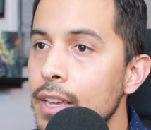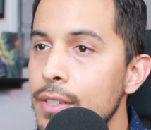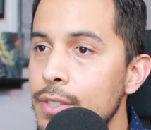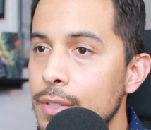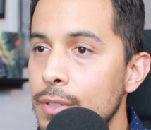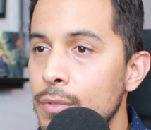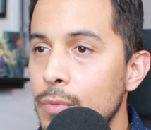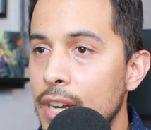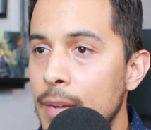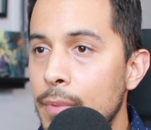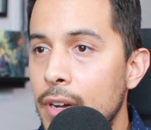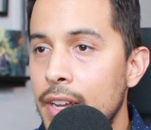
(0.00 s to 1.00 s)
So what
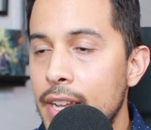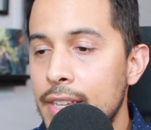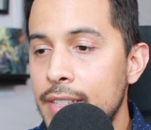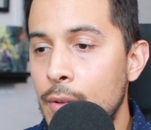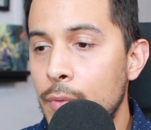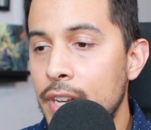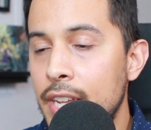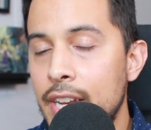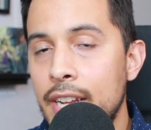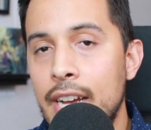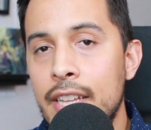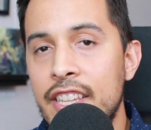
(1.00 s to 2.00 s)
I bought is I went ahead
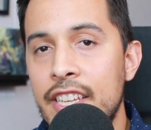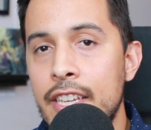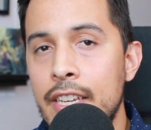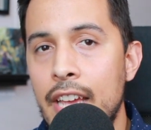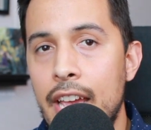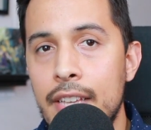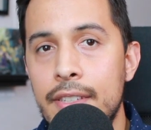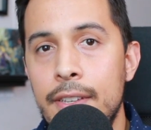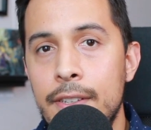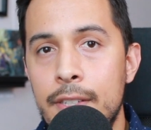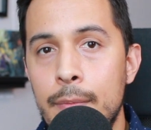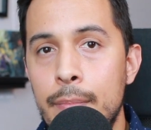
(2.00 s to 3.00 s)
and got the
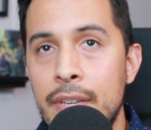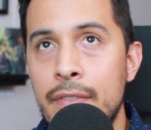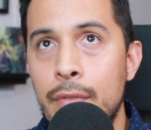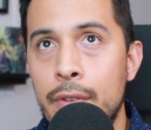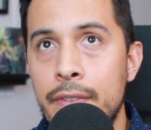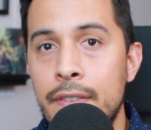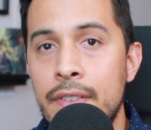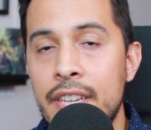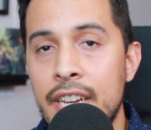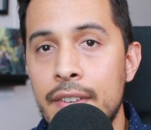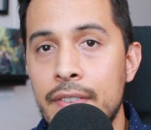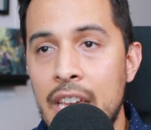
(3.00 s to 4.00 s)
Asus
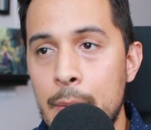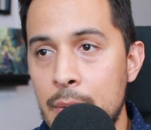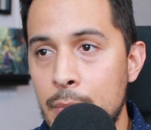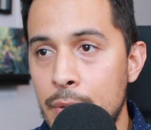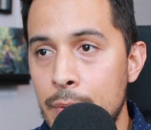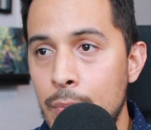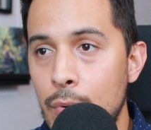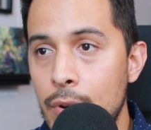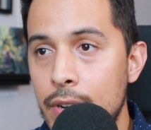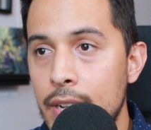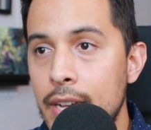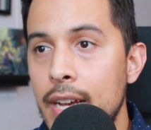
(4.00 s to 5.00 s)
B450F gaming
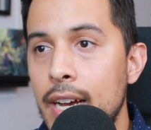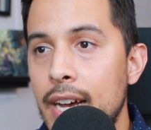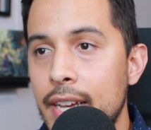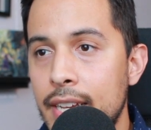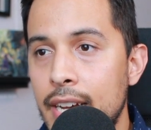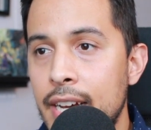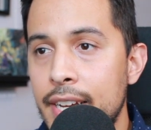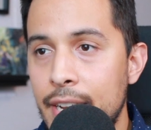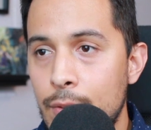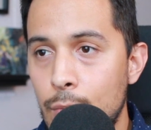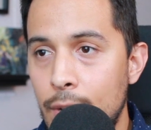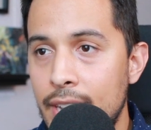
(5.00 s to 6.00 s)
motherboard. I got a
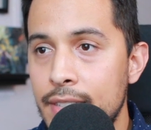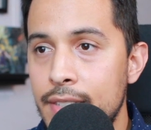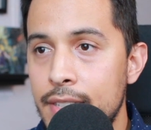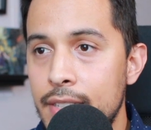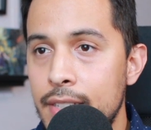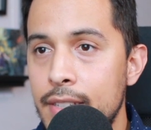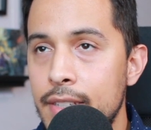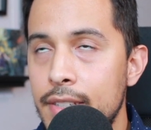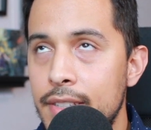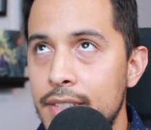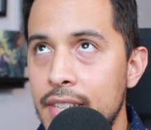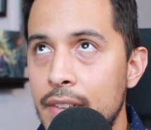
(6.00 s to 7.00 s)
Ryzen
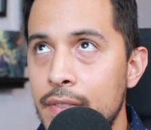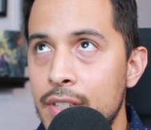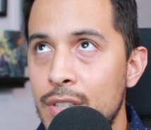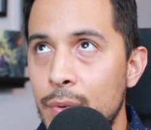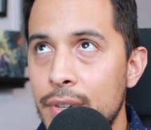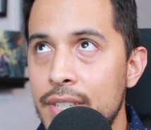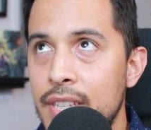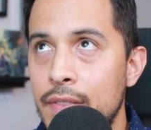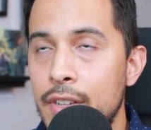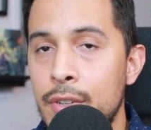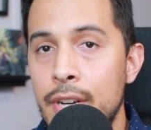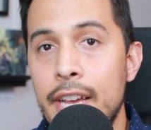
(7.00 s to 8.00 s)
7
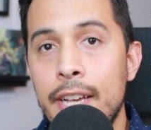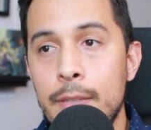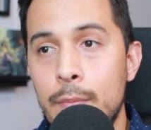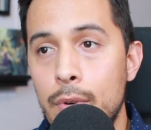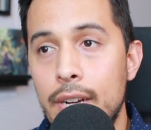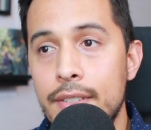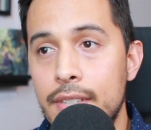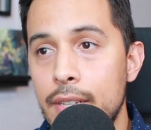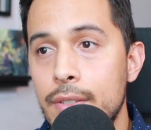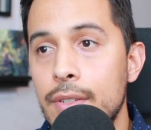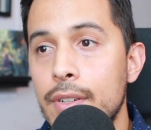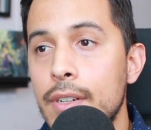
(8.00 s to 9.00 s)
2700X
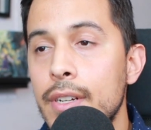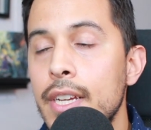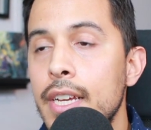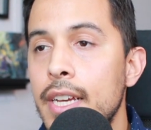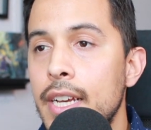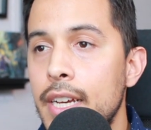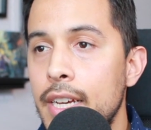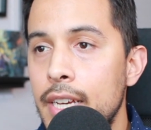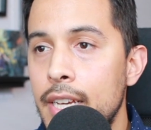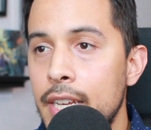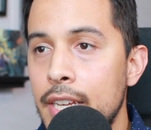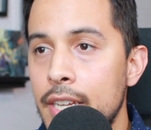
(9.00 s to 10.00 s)
processor,
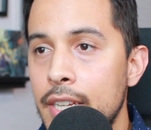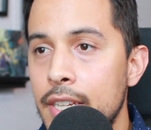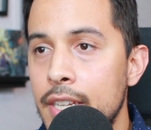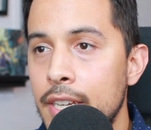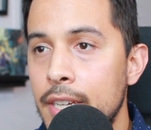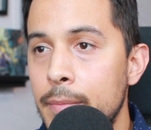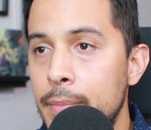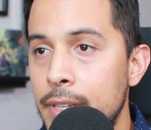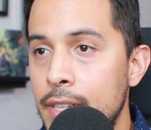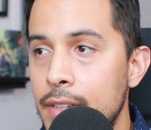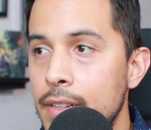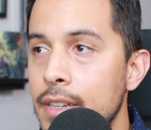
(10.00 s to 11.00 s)
a
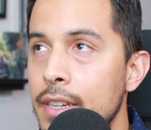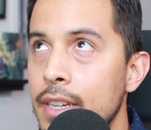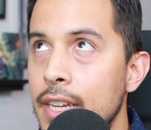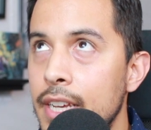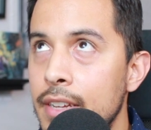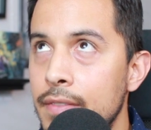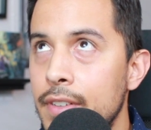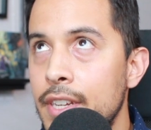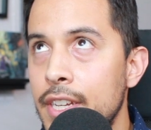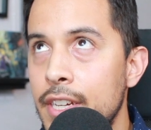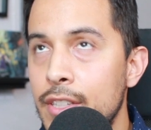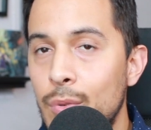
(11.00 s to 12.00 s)
Gigabyte
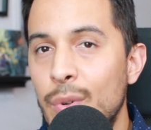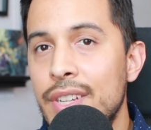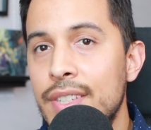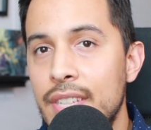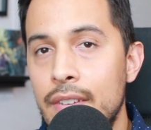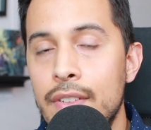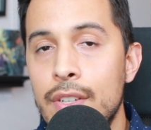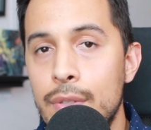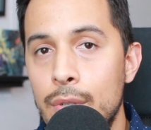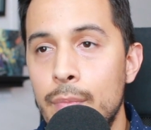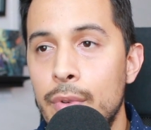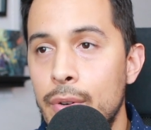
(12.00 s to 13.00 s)
NVIDIA 2070
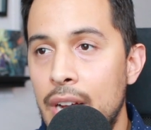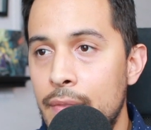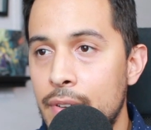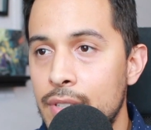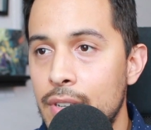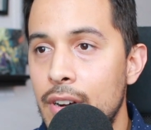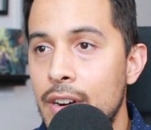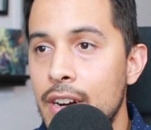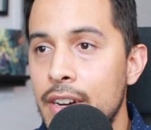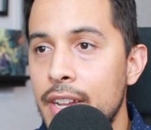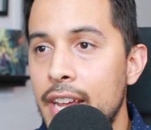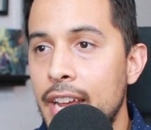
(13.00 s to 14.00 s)
Super Graphics
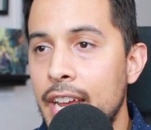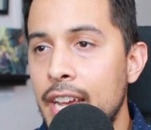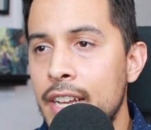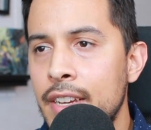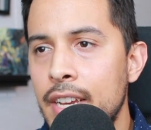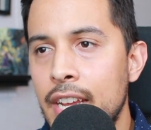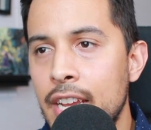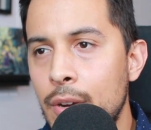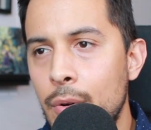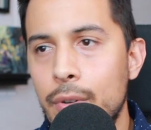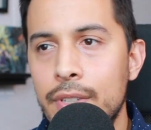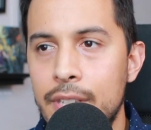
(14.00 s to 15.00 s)
card and a
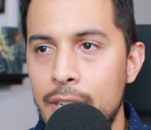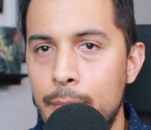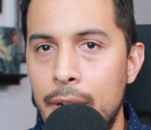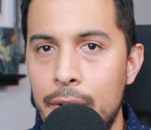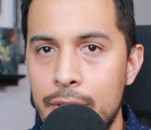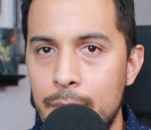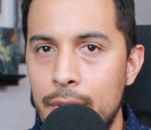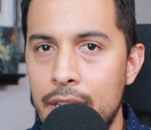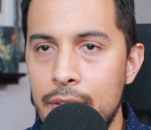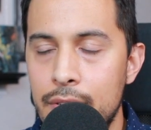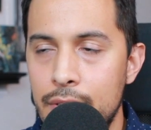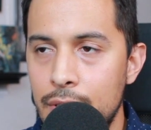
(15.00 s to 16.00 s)
Corsair power supply
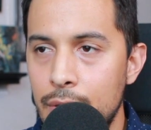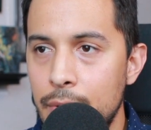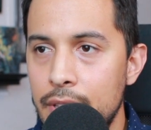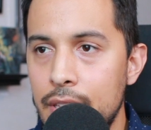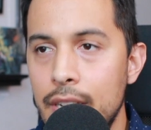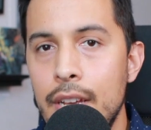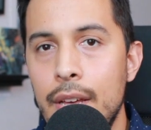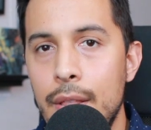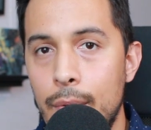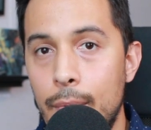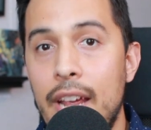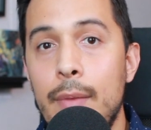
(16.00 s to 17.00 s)
unit to go with it.
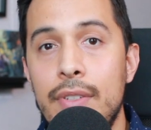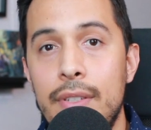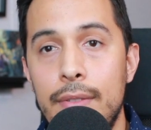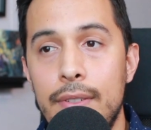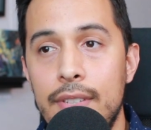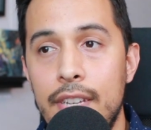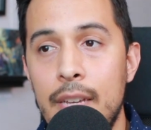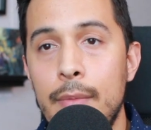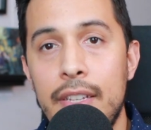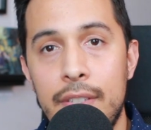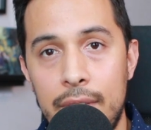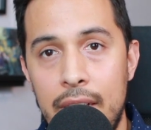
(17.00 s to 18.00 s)
The RAM is still the same.
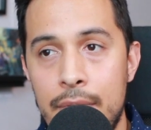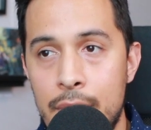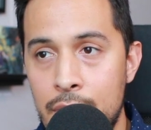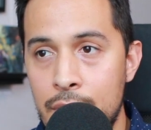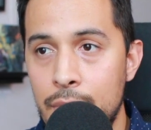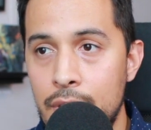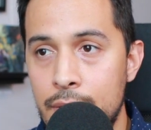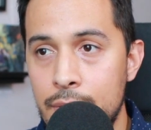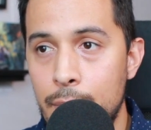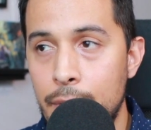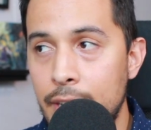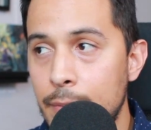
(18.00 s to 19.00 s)
I still have 32 gigs
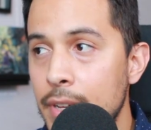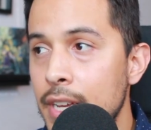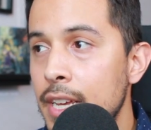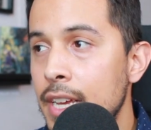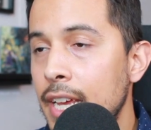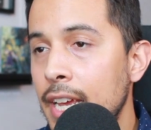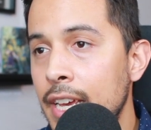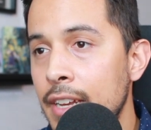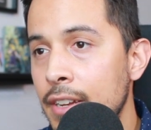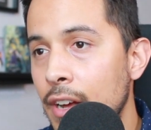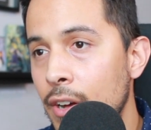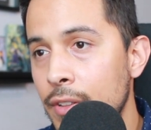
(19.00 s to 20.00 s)
of RAM
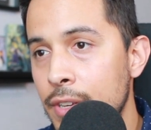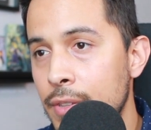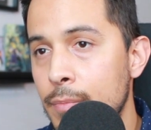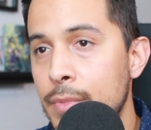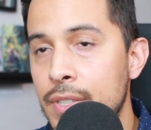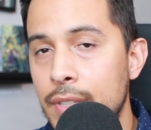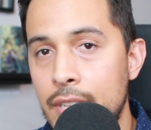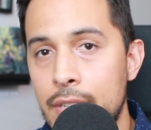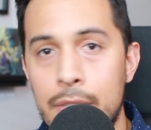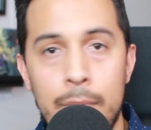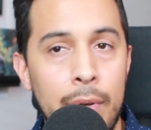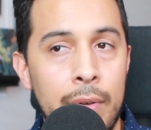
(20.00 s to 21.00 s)
and all the other miscellaneous
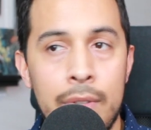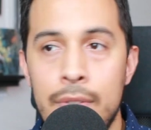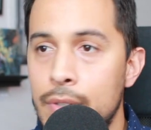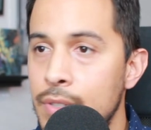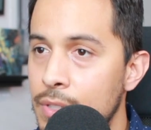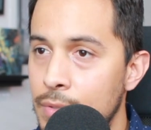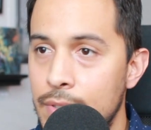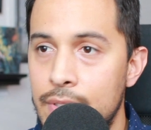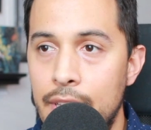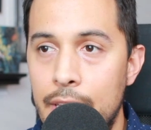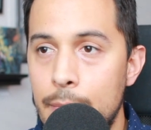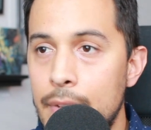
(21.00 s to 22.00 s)
components are still the
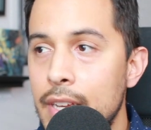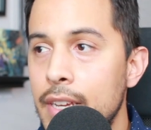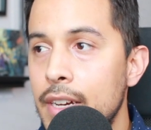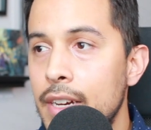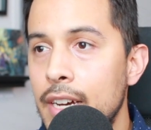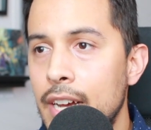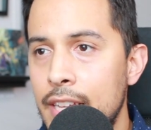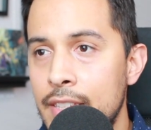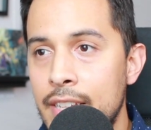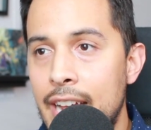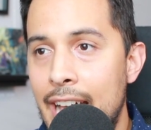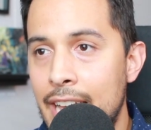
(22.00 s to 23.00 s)
same. Uh, I
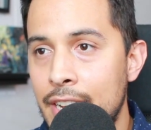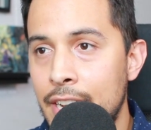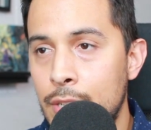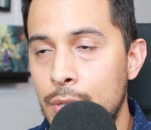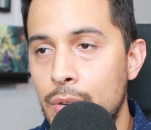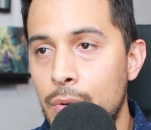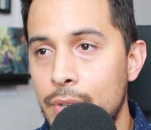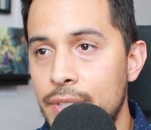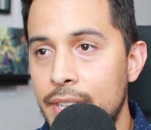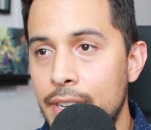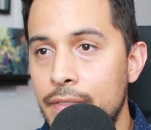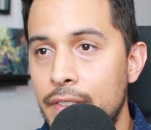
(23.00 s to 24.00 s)
did add an extra
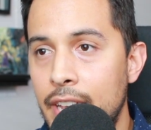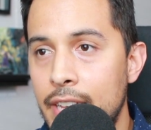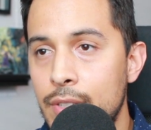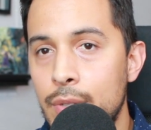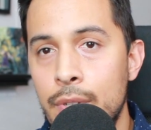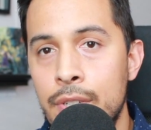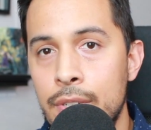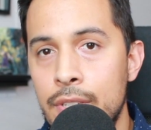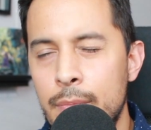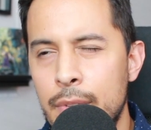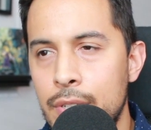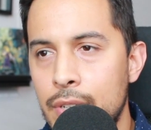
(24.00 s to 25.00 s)
Corsair fan to it just
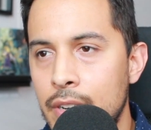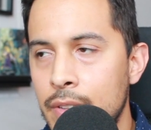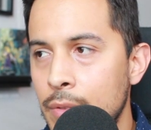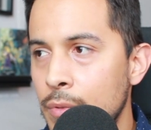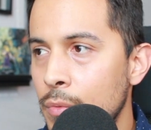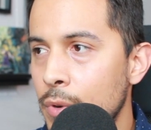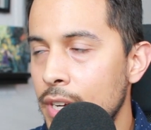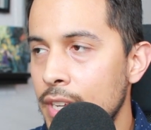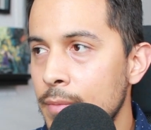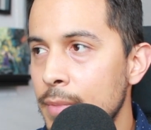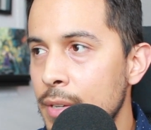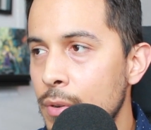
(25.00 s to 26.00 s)
to make sure everything would work
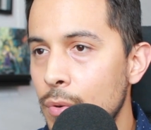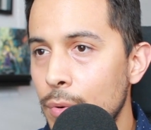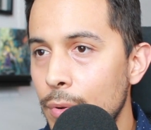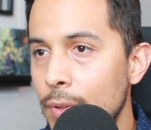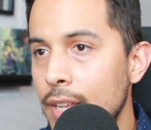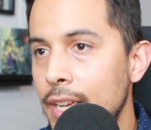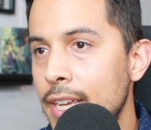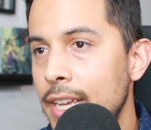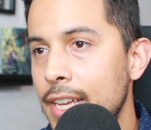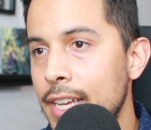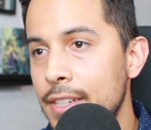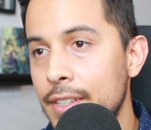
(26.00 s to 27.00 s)
and be cool.
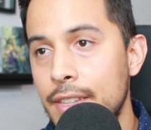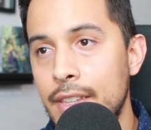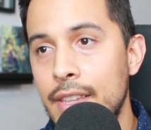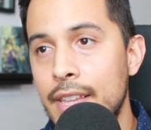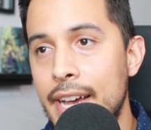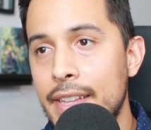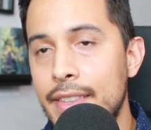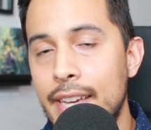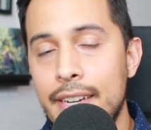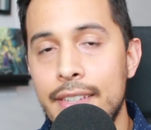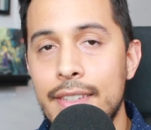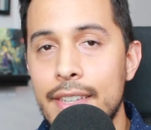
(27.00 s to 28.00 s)
And other than that,
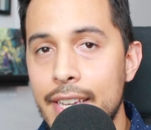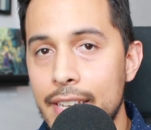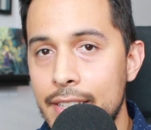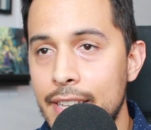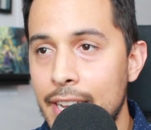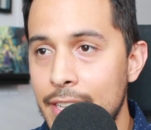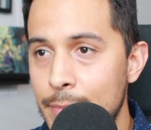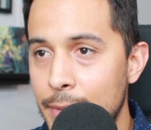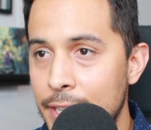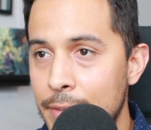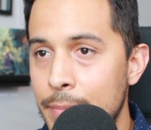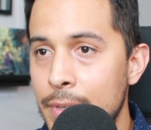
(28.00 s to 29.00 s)
that is it. That is
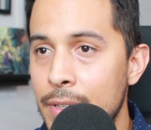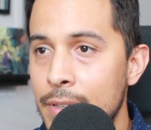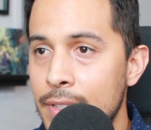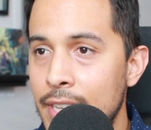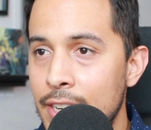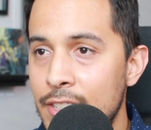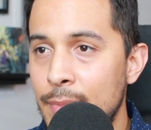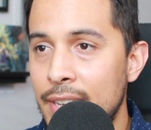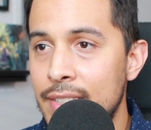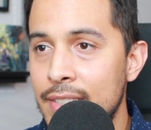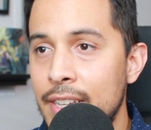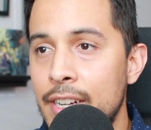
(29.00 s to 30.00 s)
my computer. That is my
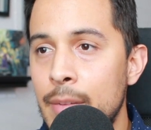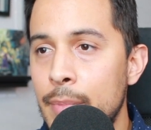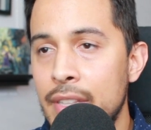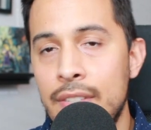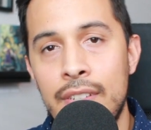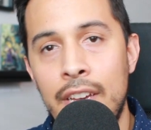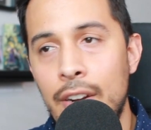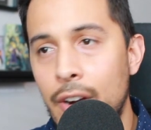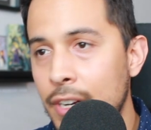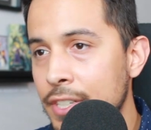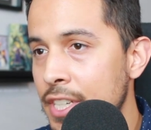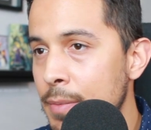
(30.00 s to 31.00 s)
setup. It's not
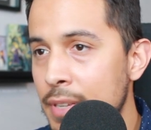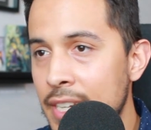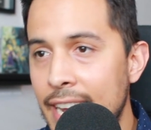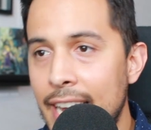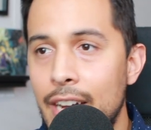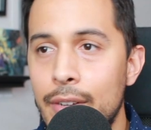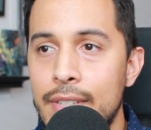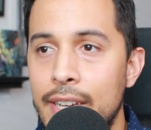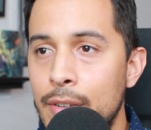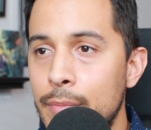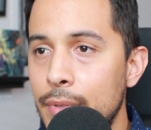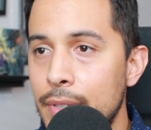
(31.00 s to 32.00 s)
RGB'd out. I
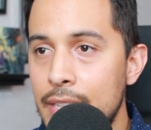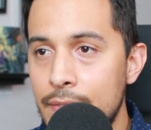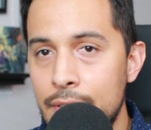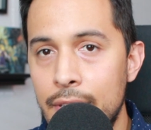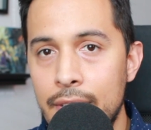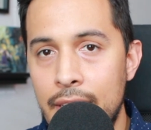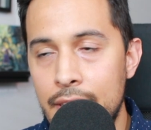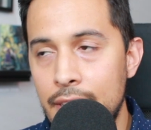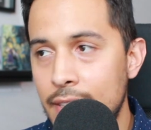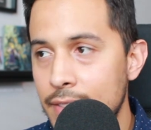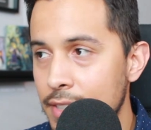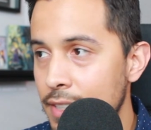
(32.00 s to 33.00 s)
don't believe in all that
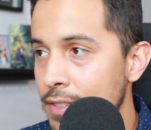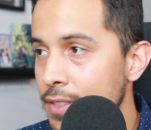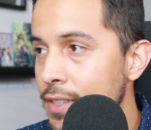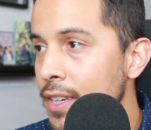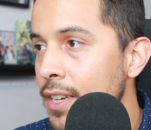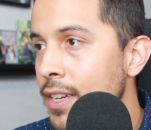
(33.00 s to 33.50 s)
nonsense.